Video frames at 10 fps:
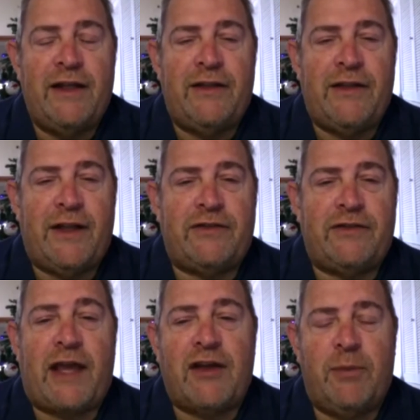that
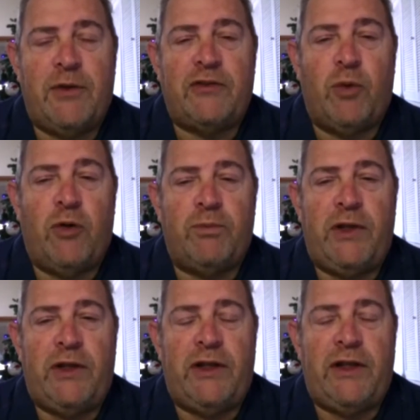tech companies
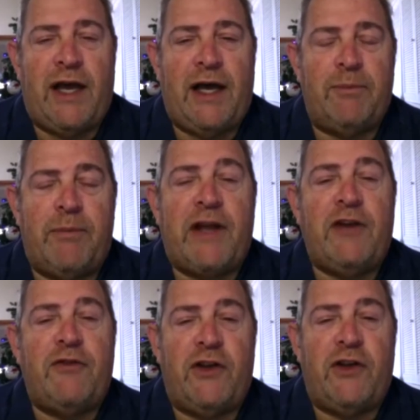won't be
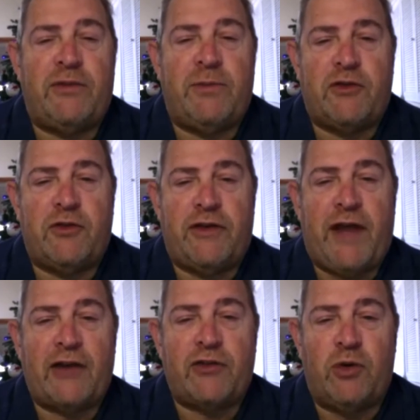benefit as much from the
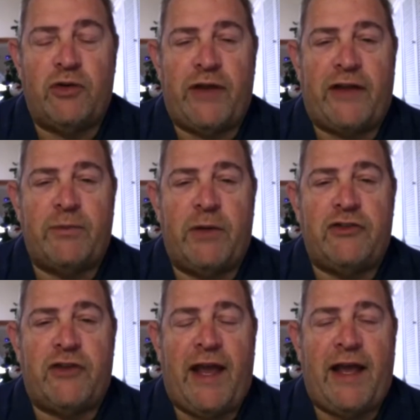tax rules as
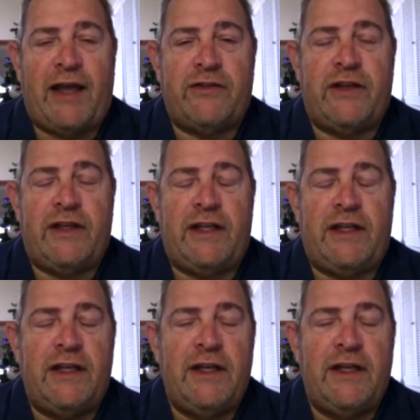much as the